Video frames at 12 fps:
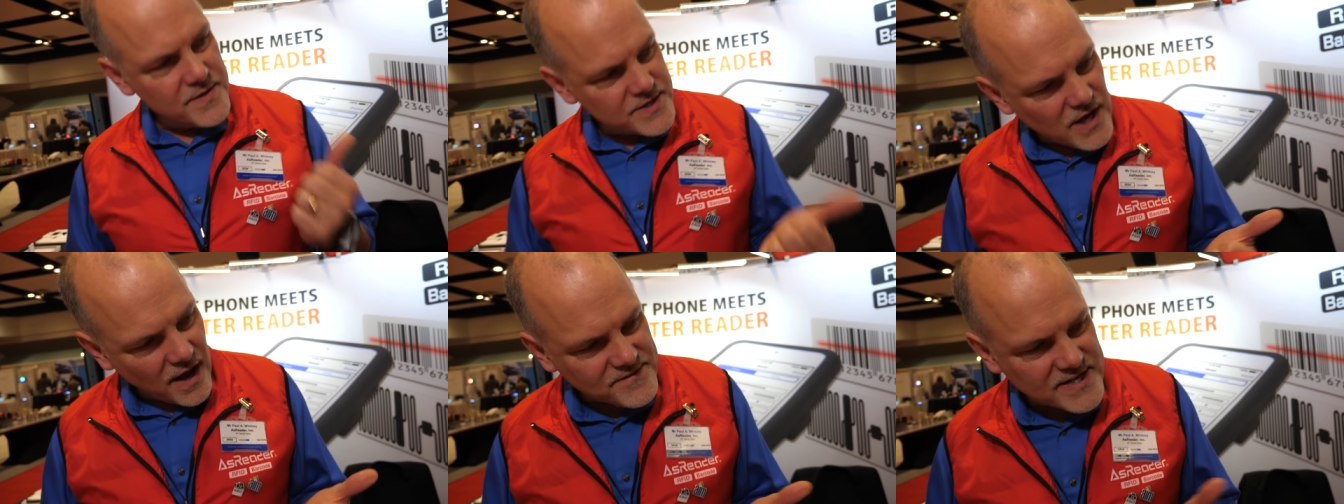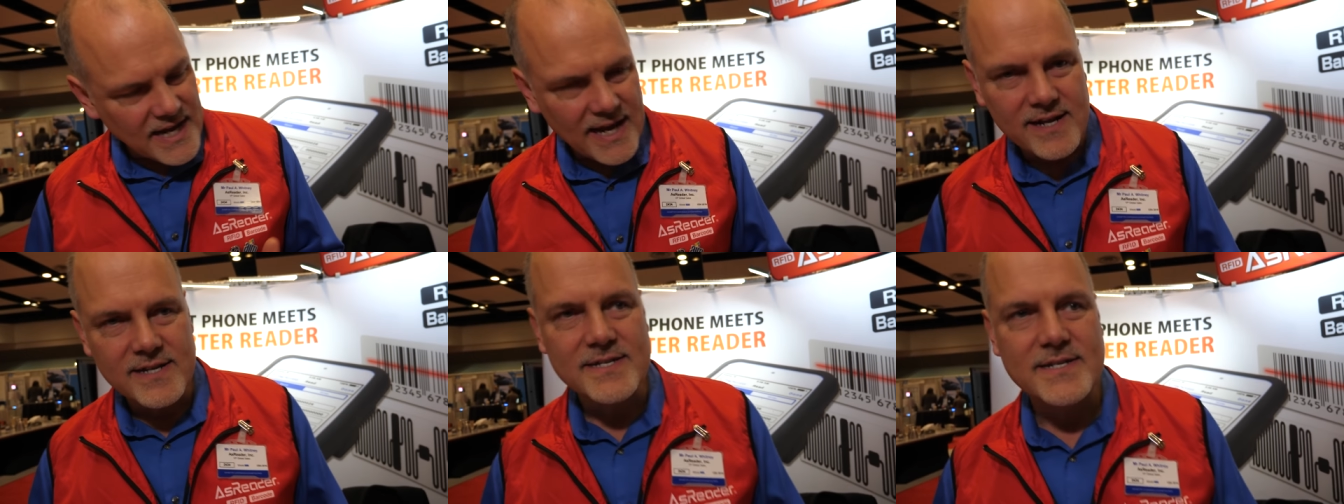the
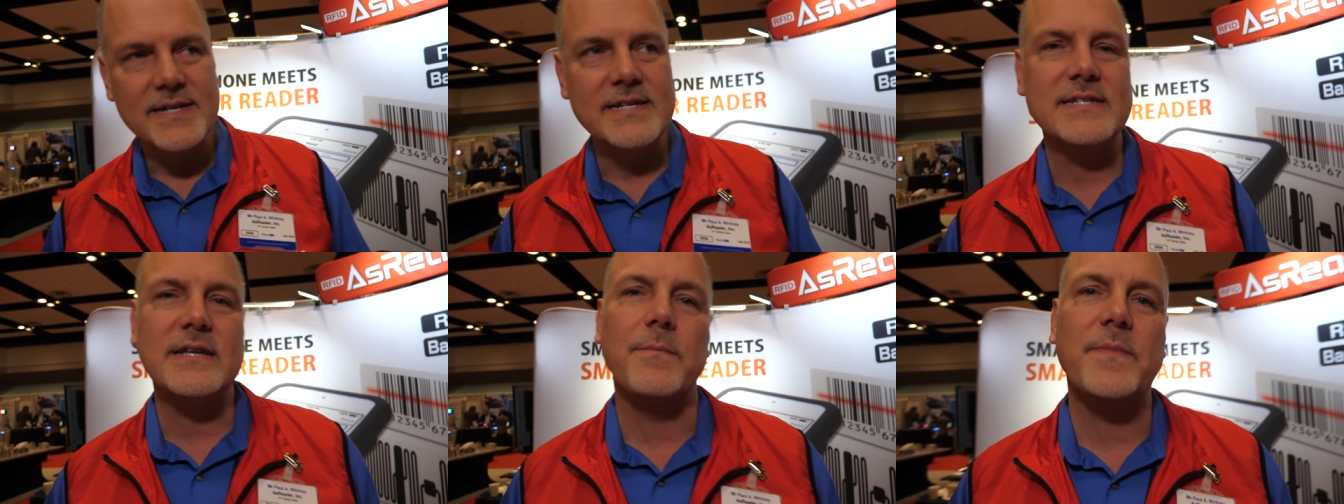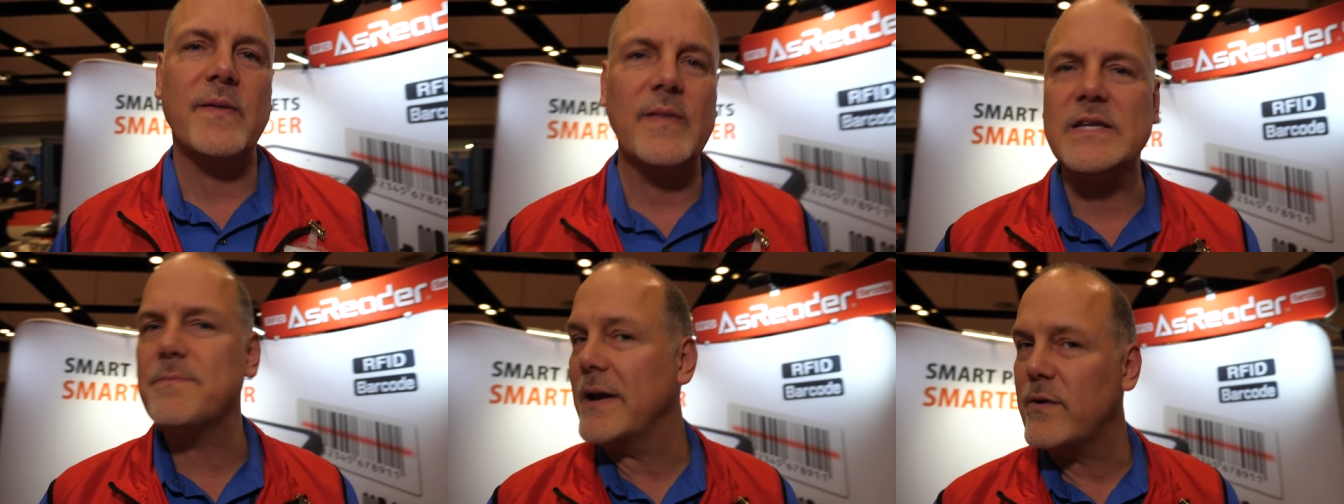SoftScan is, is something
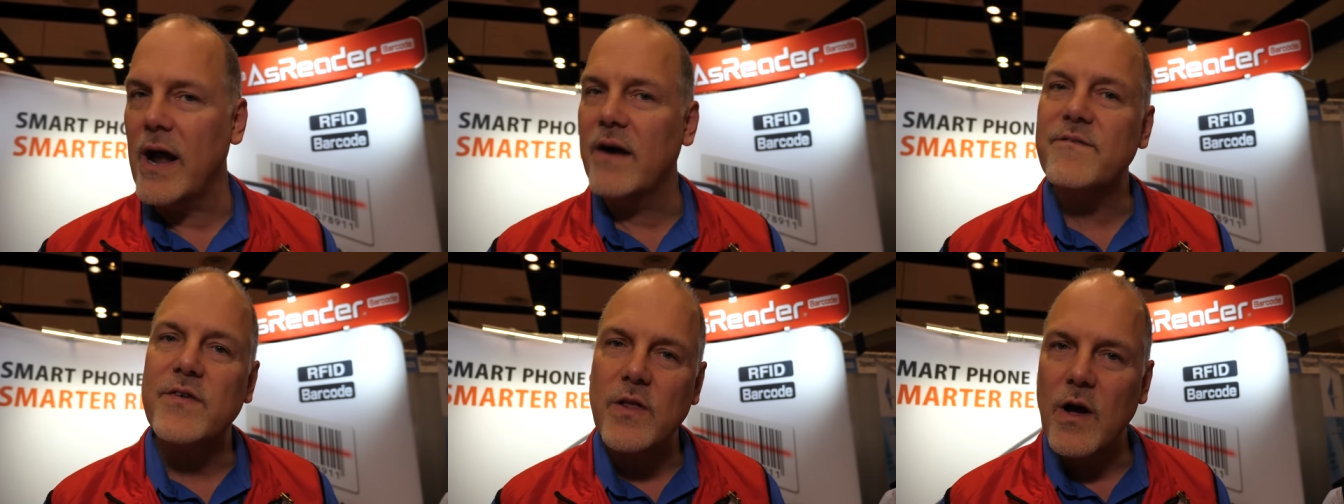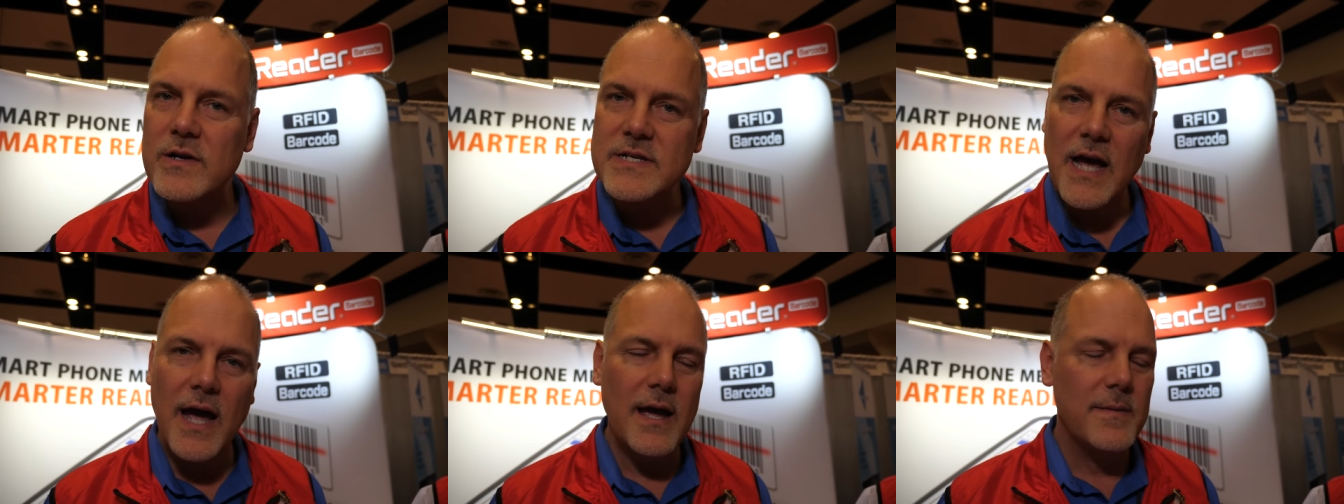that's been around for a long
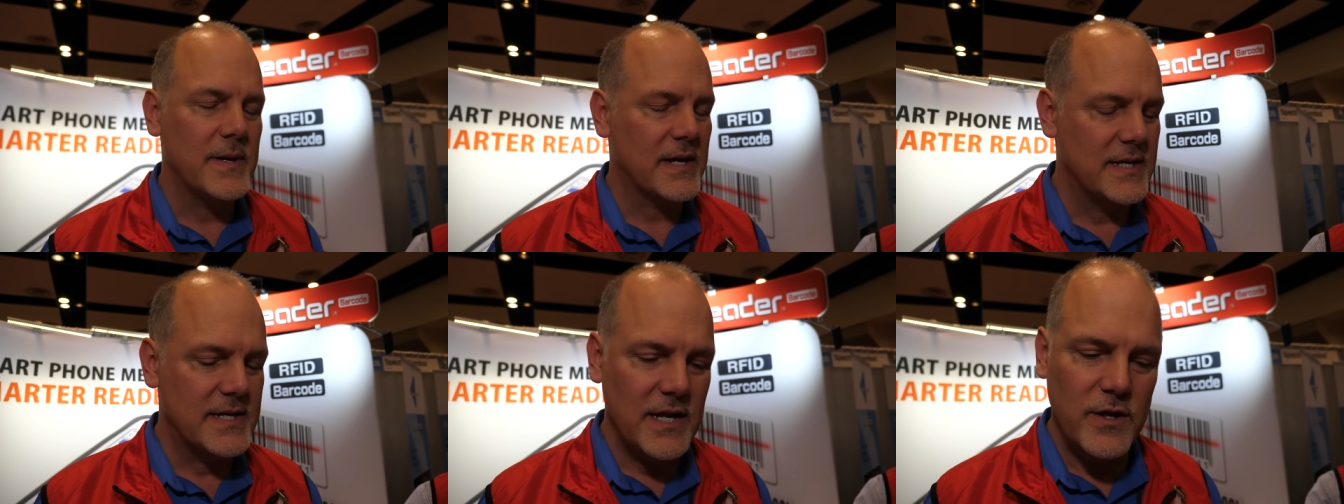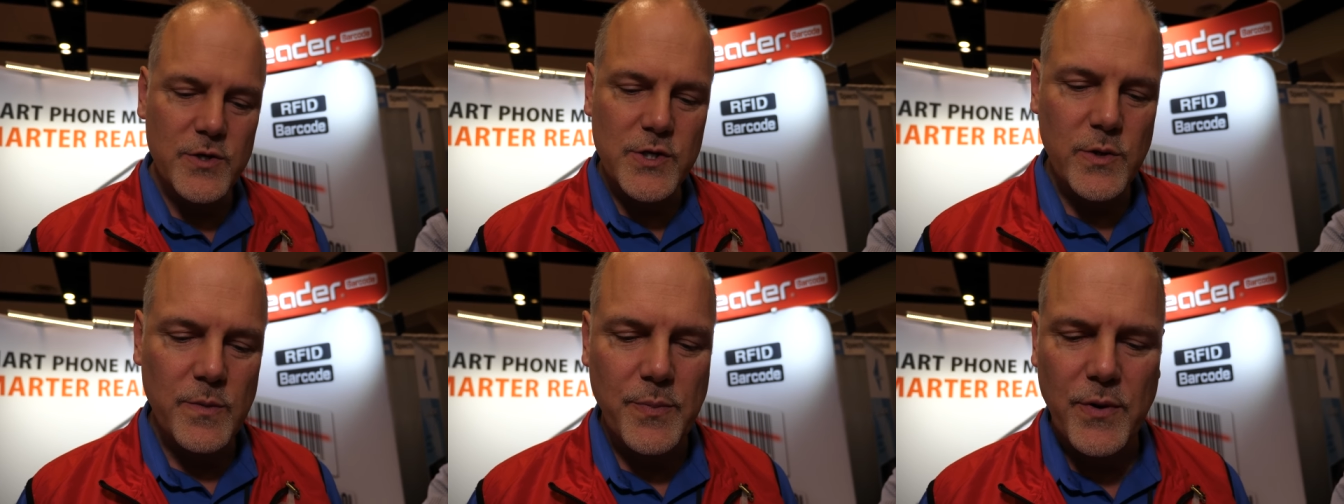time. It
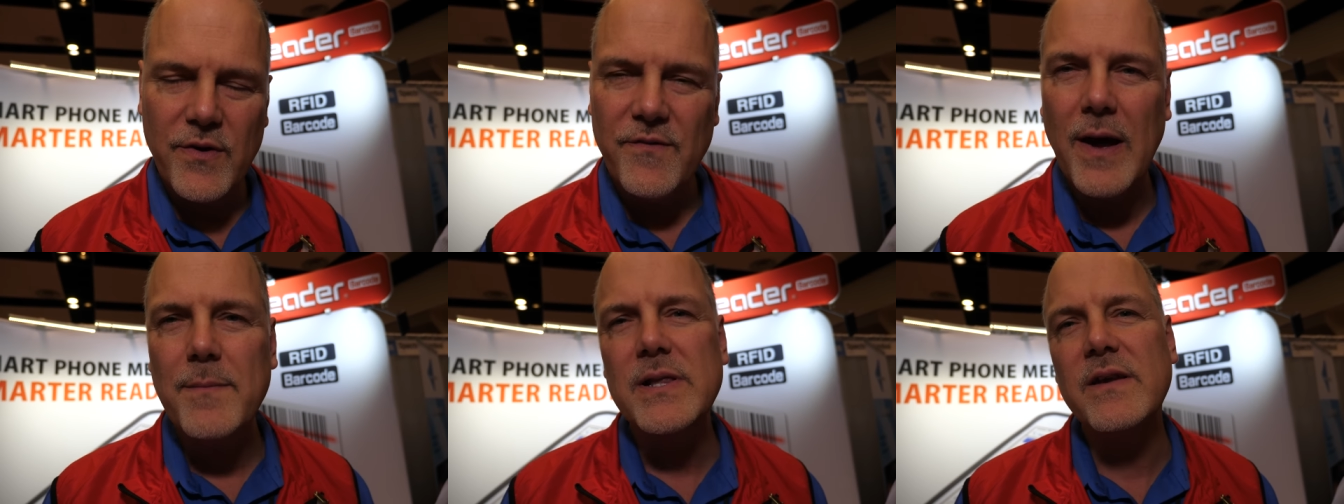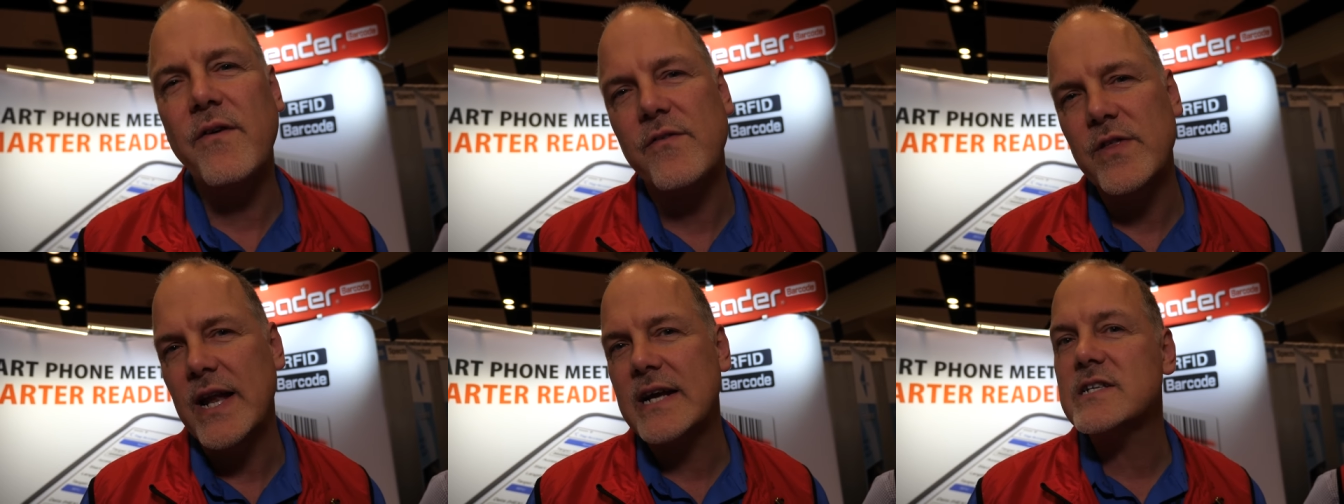continues to improve. I believe
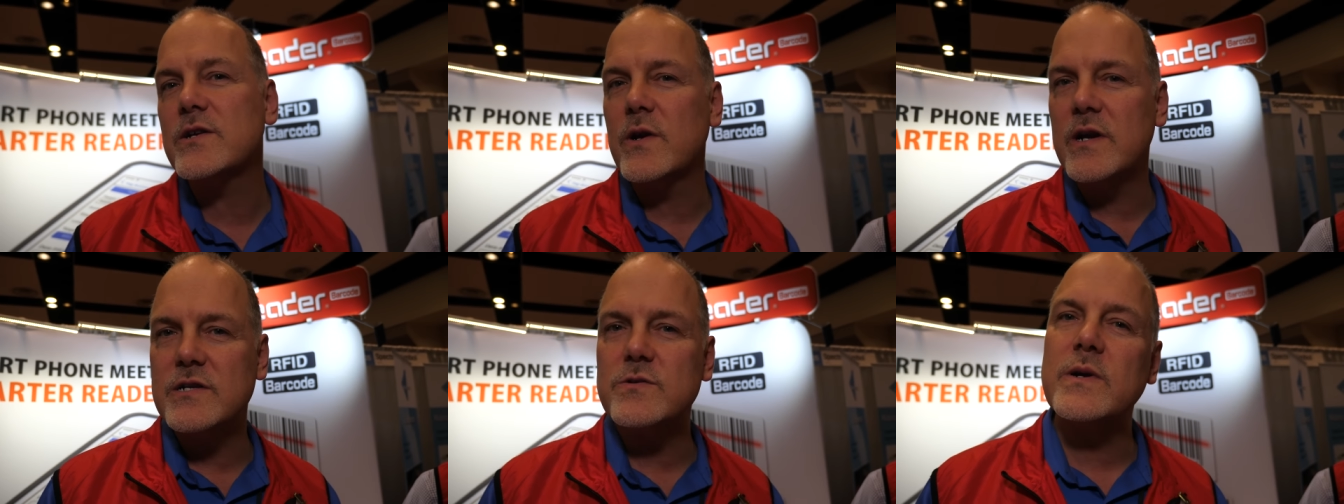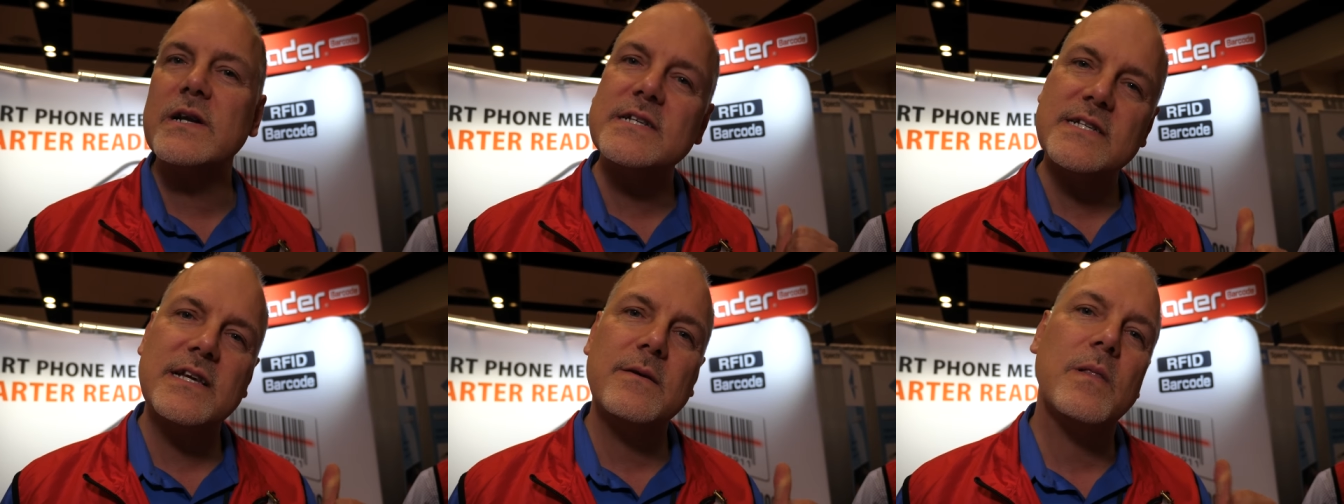over the next two years we're gonna
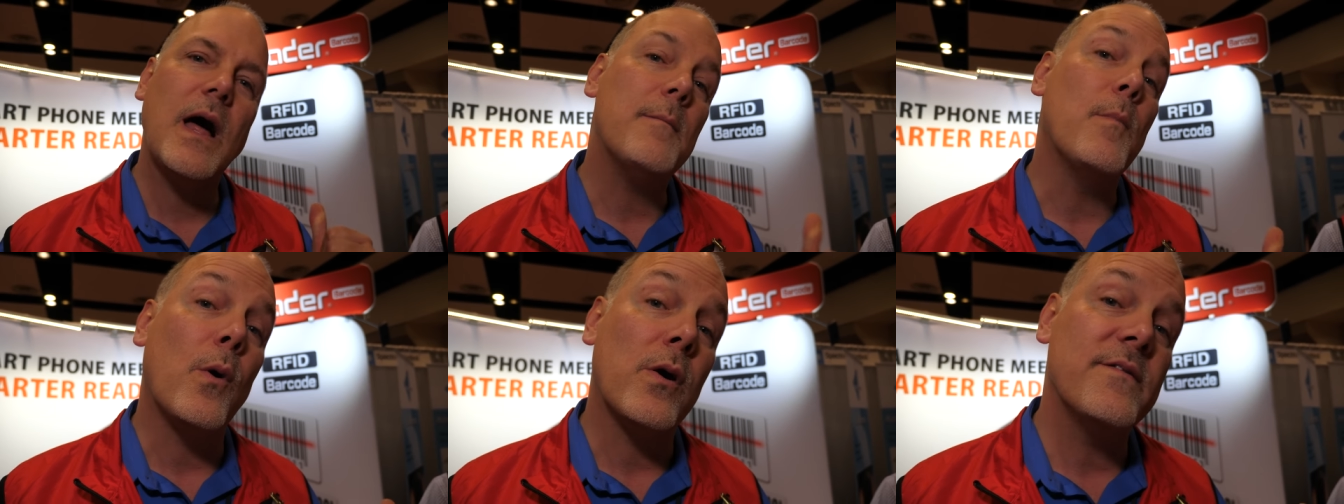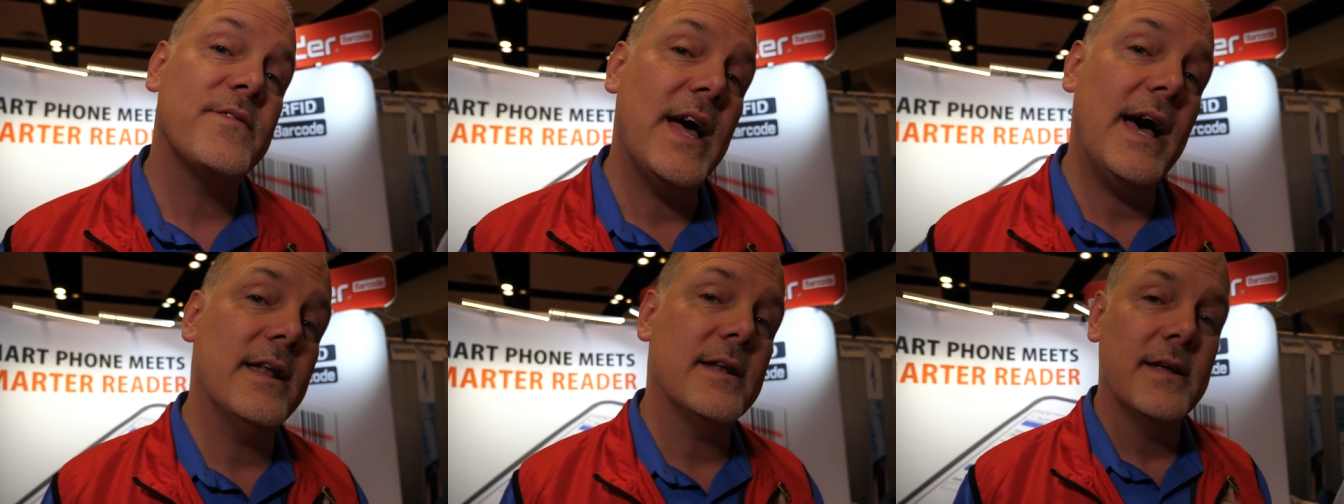see a lot more of
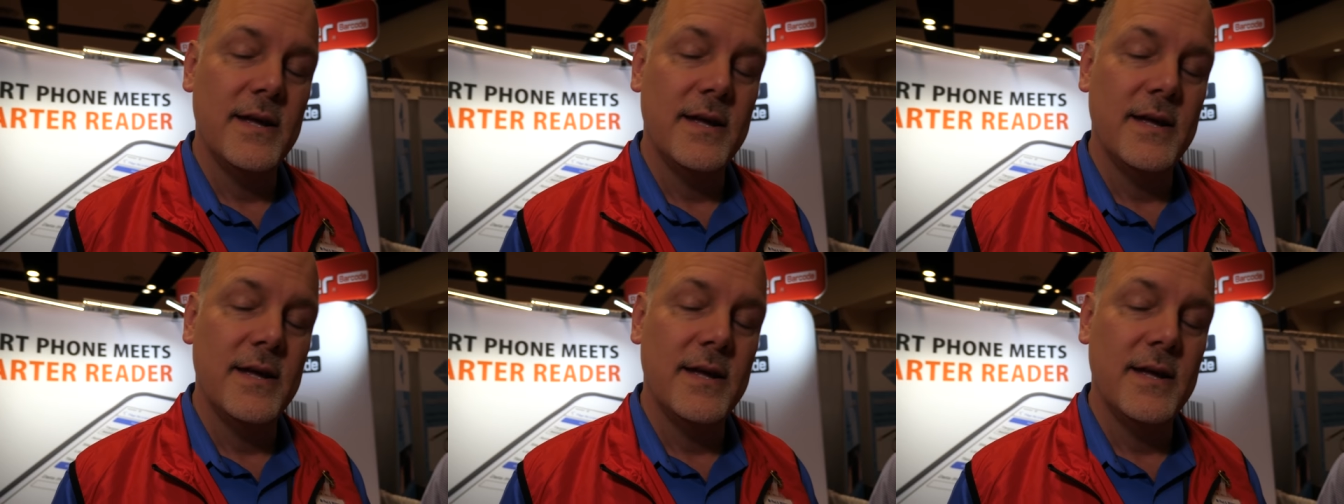that.